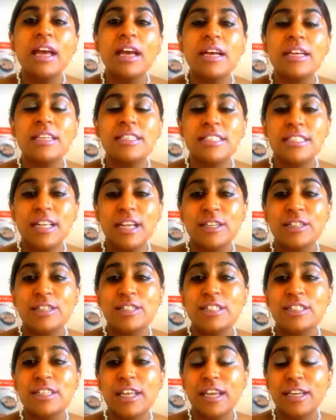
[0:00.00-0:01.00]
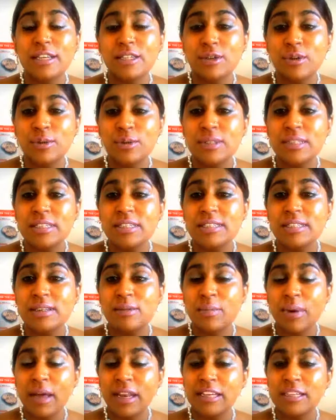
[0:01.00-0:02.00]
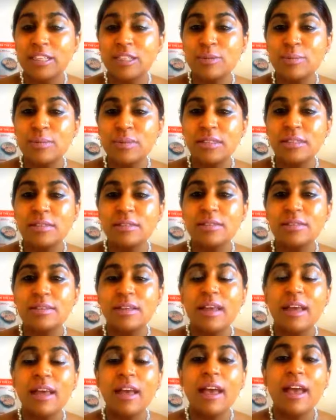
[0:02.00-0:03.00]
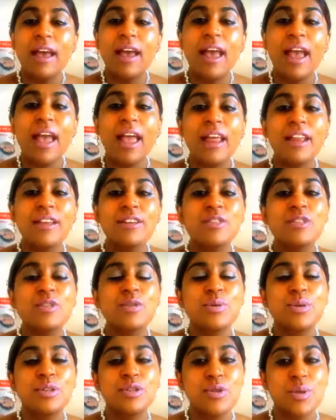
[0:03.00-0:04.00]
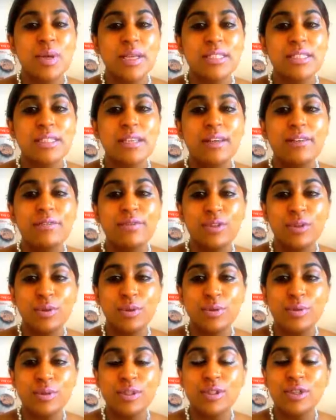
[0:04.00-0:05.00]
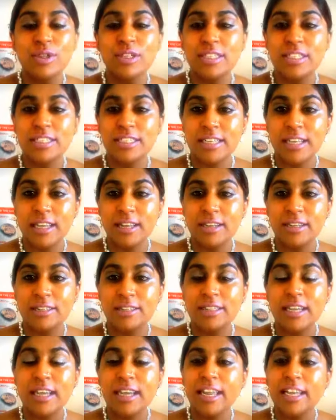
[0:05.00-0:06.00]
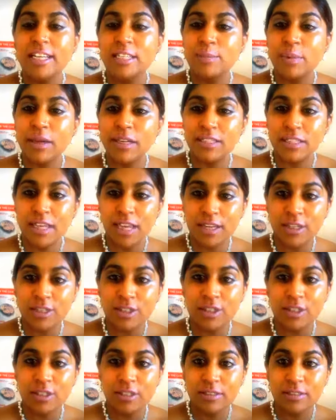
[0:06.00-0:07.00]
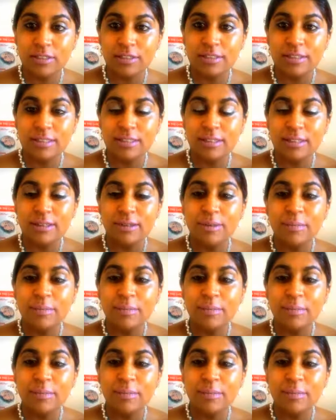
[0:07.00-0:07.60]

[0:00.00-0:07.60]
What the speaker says: her son's diagnosis and management and to address her views, concerns and expectations.